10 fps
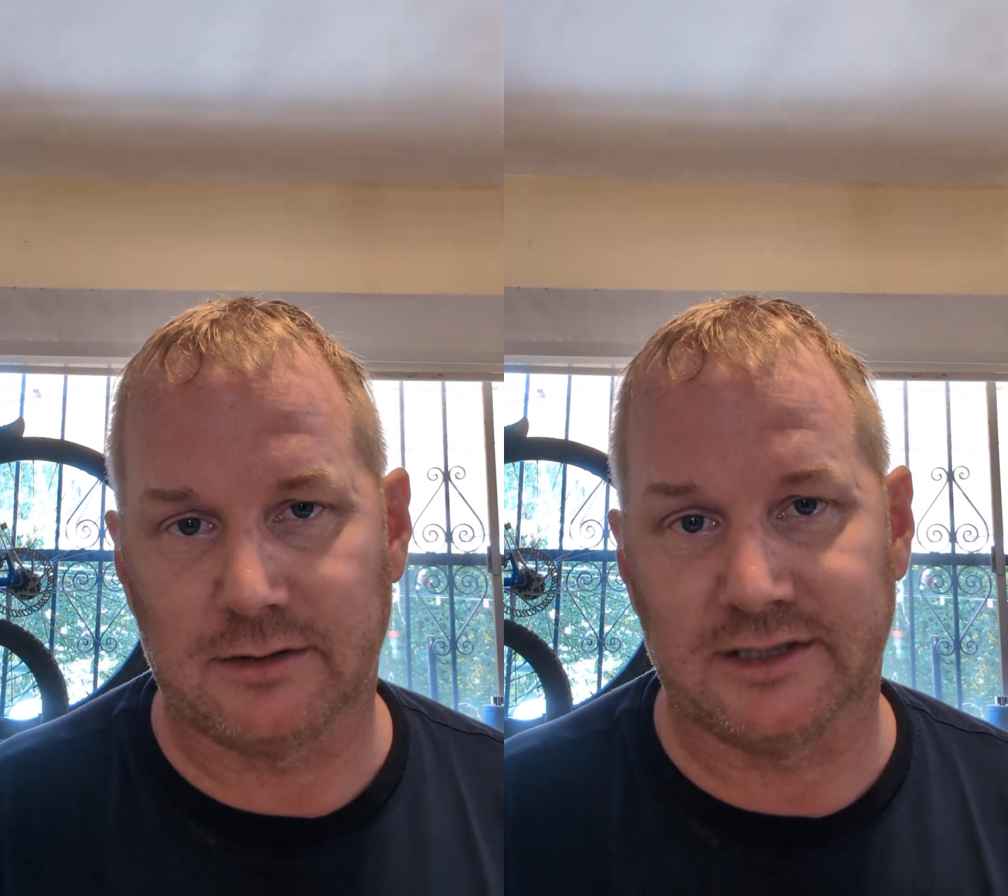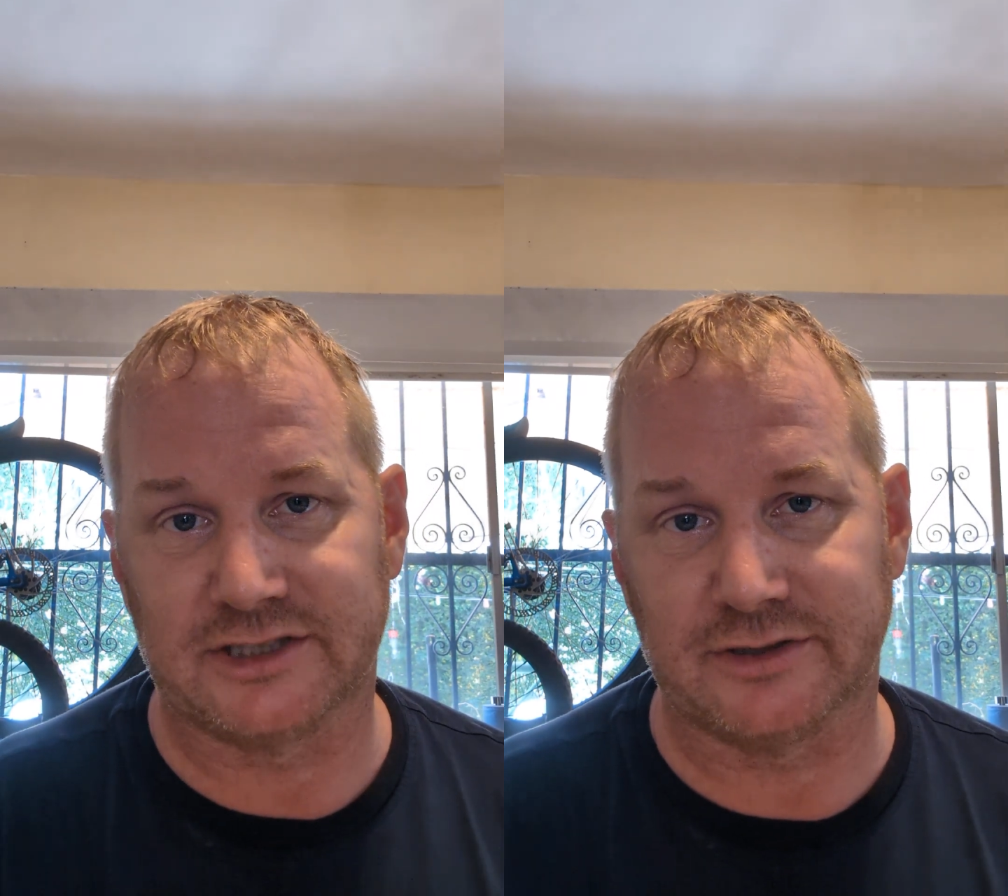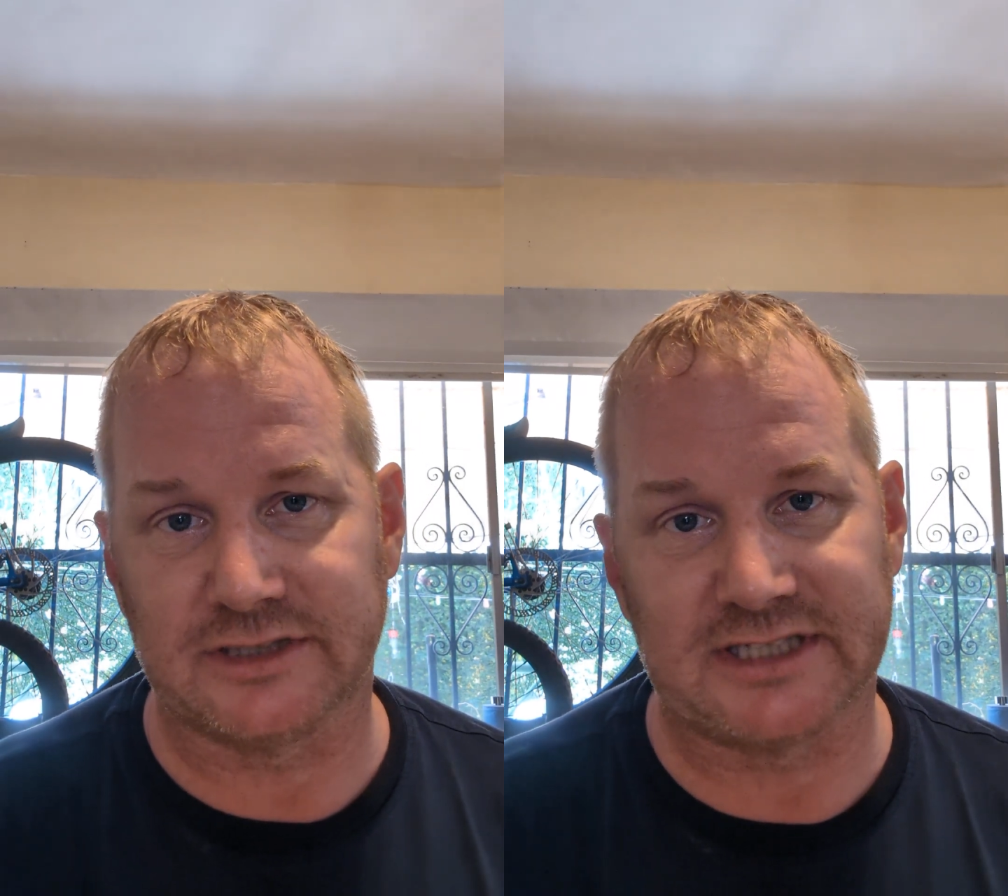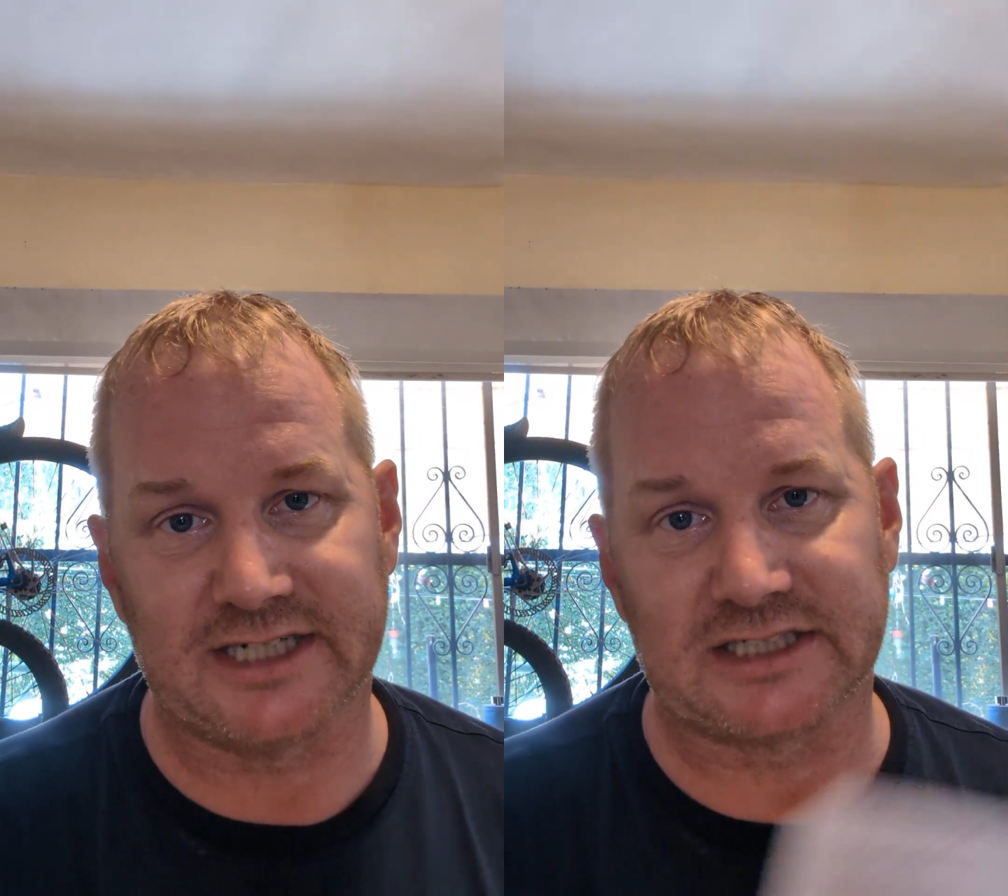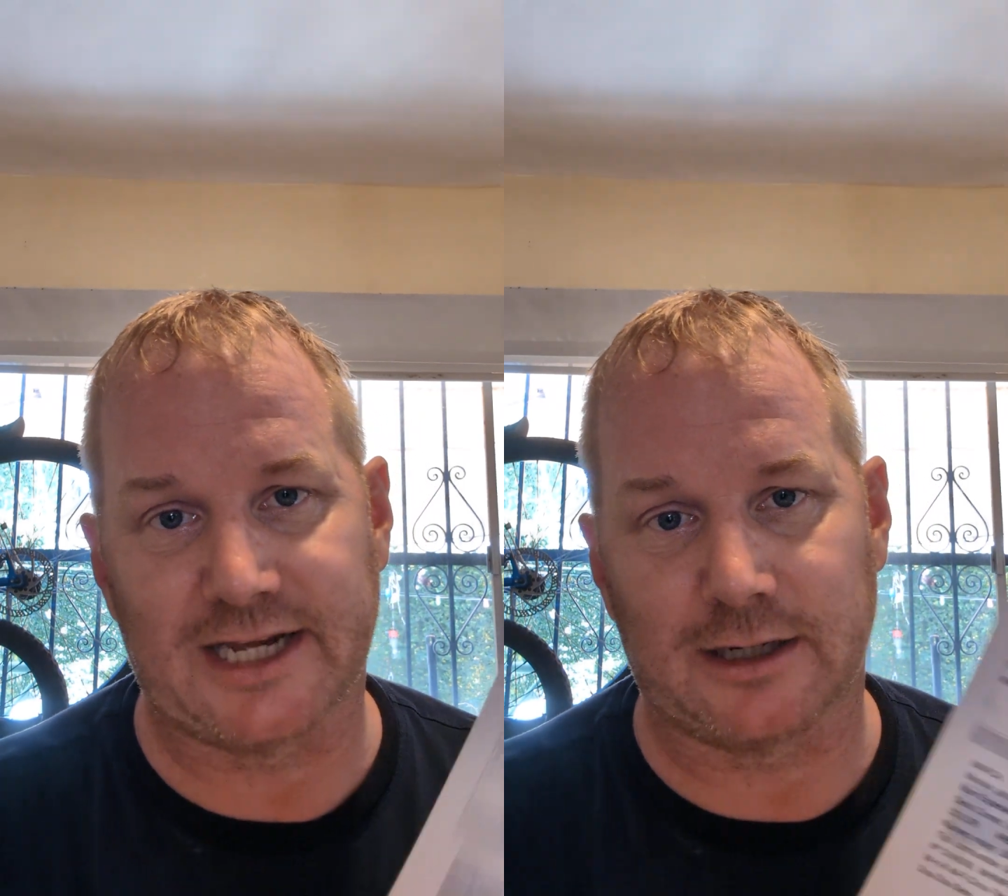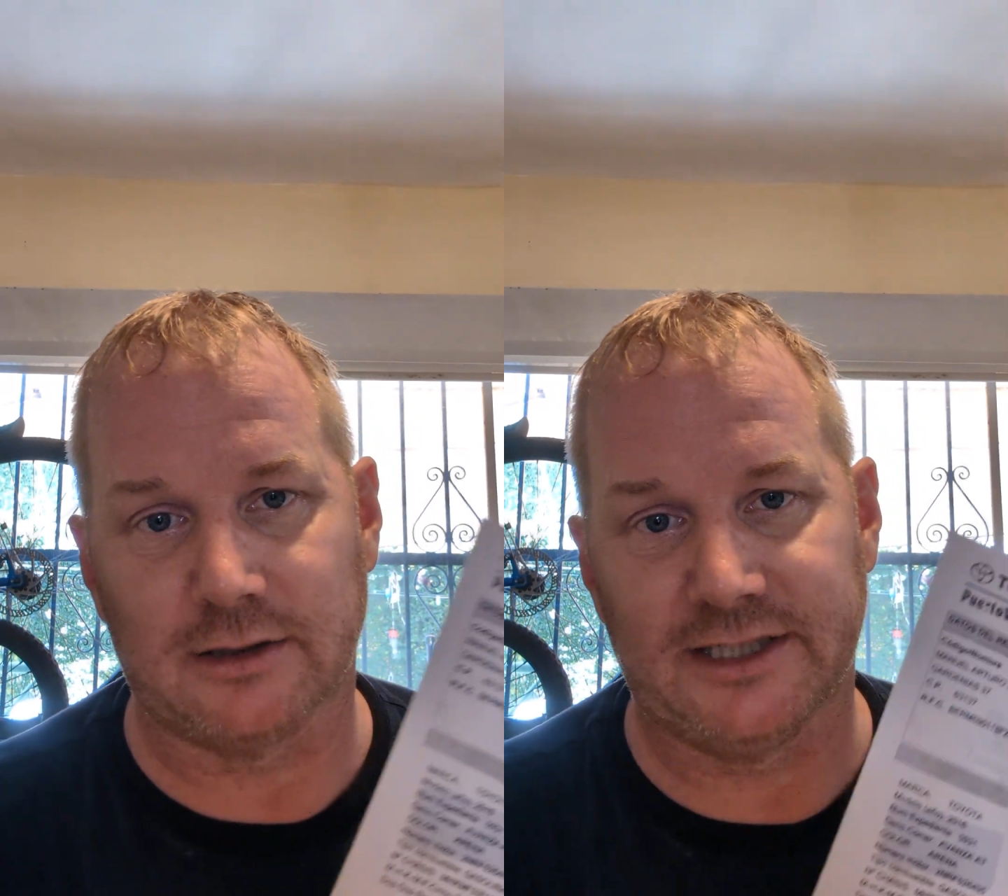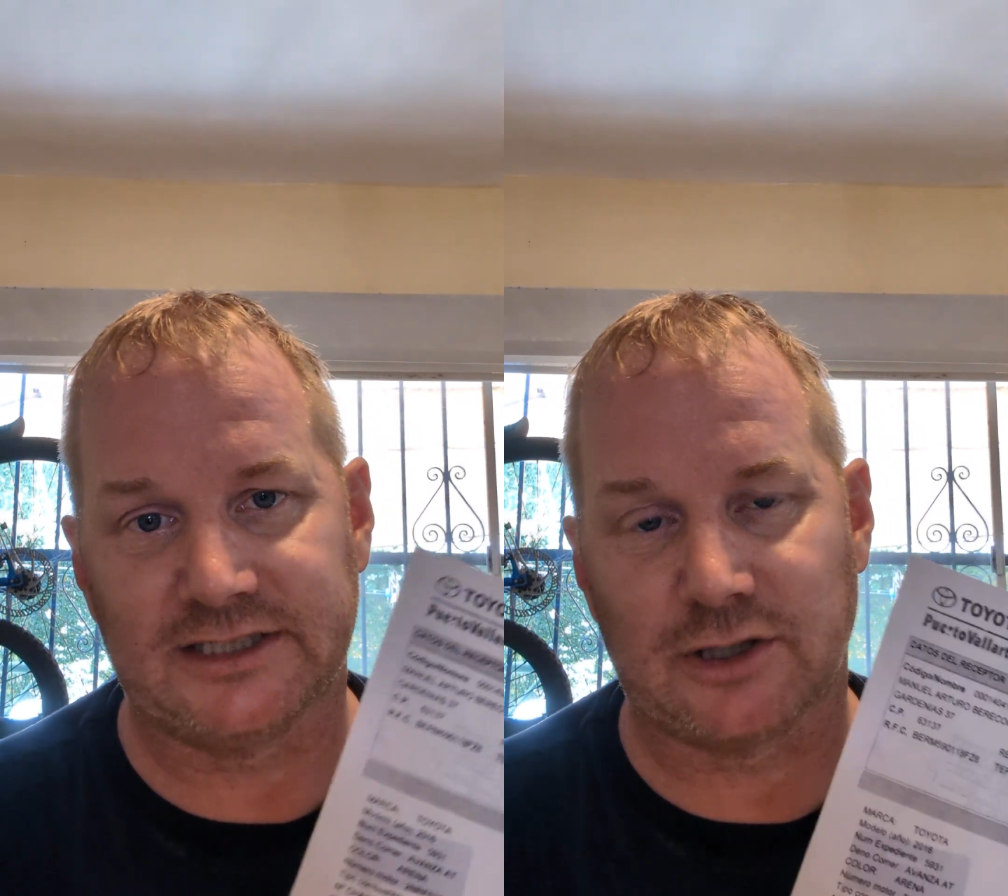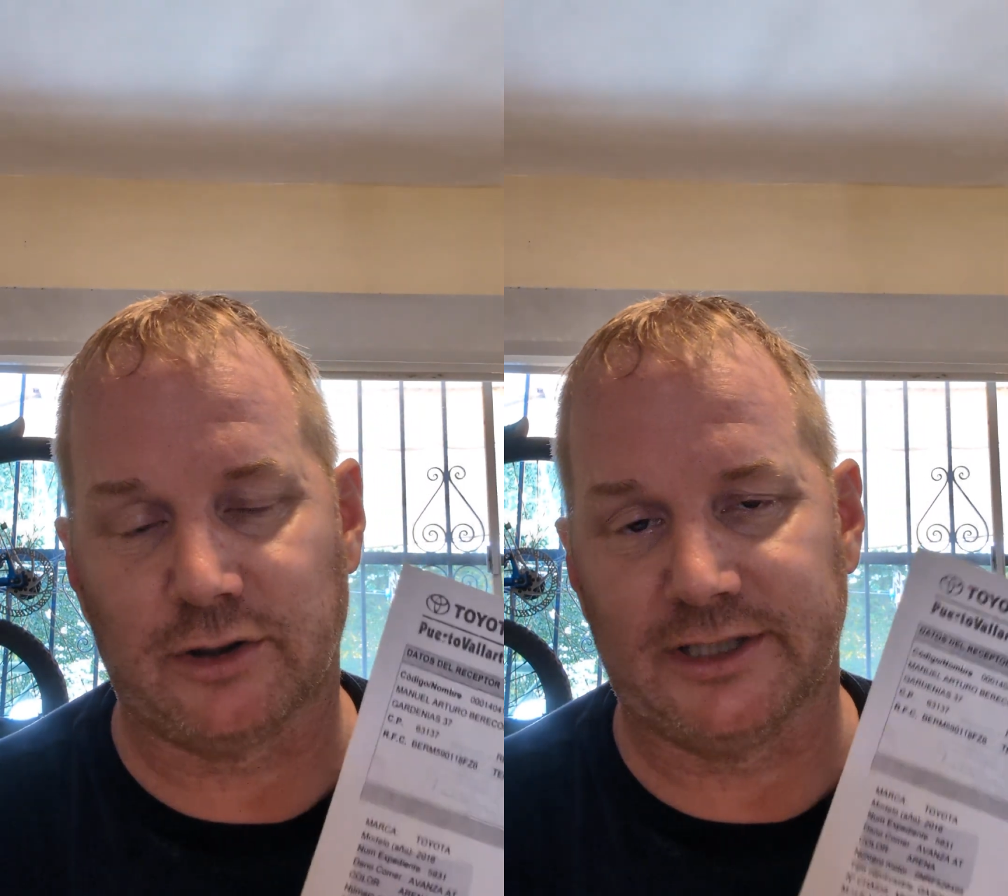to certain states like
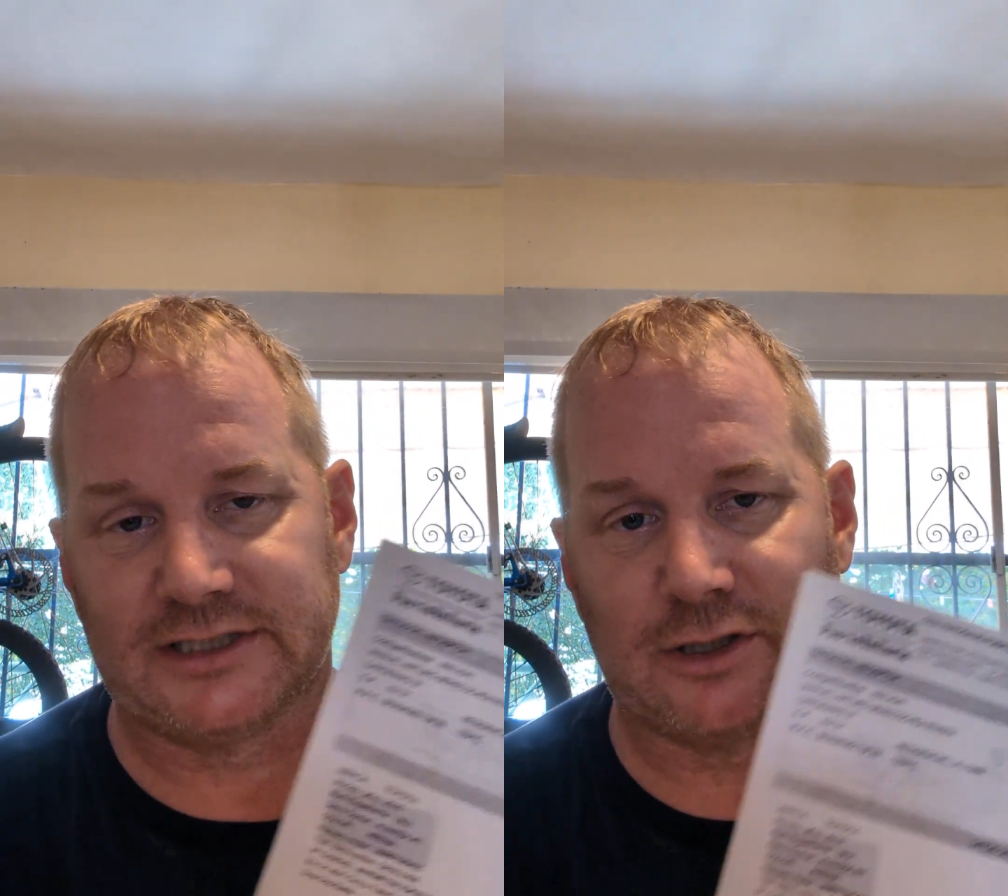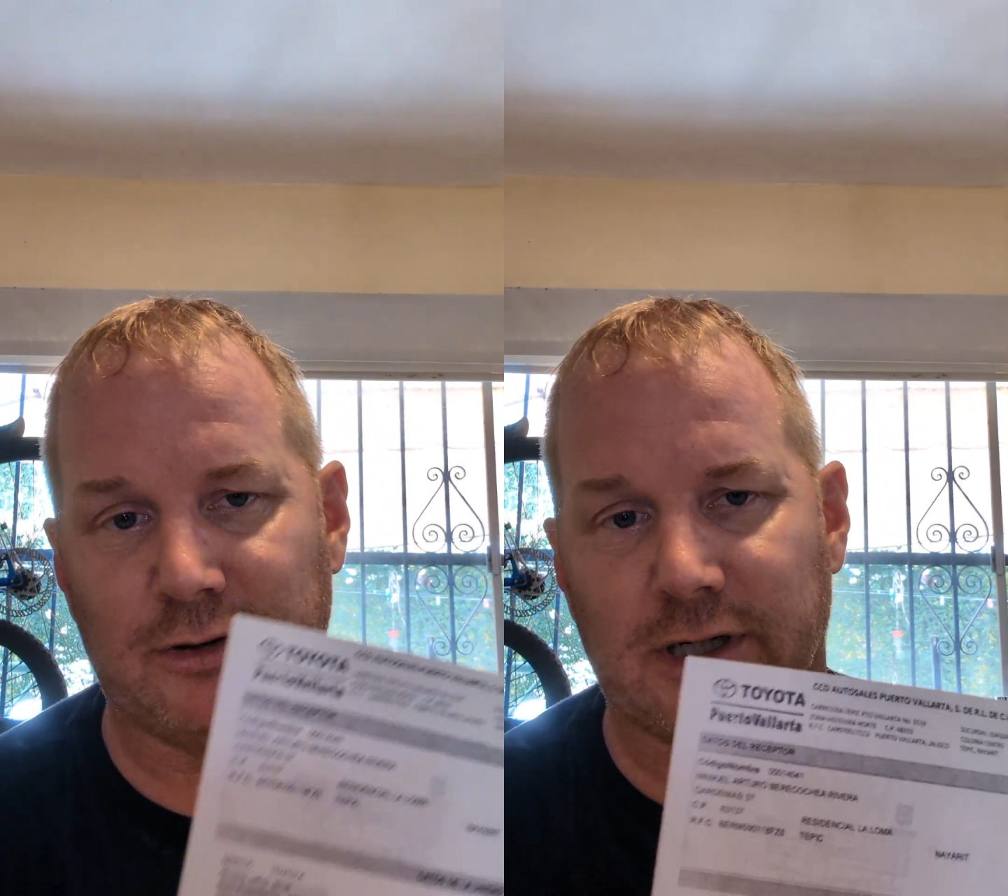Jalisco